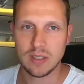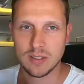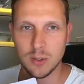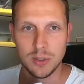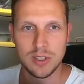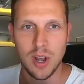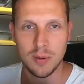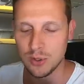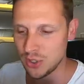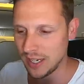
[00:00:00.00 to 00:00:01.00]
So
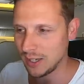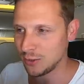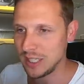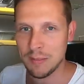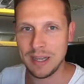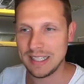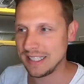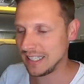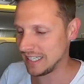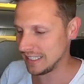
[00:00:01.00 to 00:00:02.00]
time to check out the
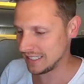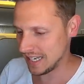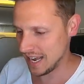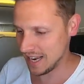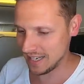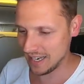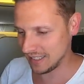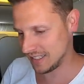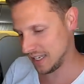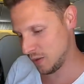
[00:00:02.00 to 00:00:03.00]
amenity kit and
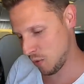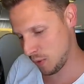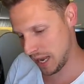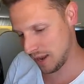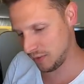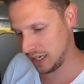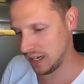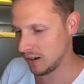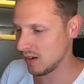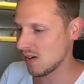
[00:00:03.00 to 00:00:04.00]
let's see what we have in
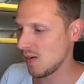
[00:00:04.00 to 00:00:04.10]
here.